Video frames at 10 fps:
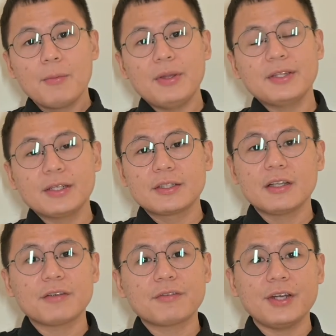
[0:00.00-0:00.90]
when the
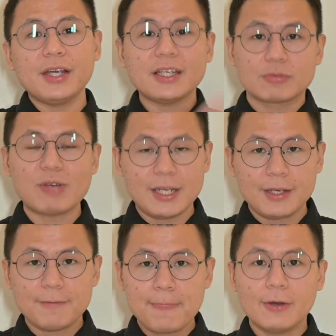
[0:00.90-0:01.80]
delivery is
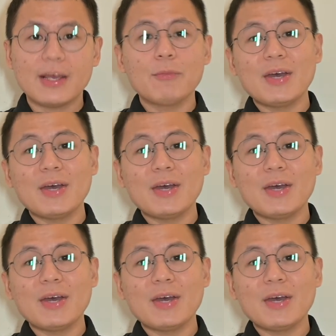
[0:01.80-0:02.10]
ready. Okay,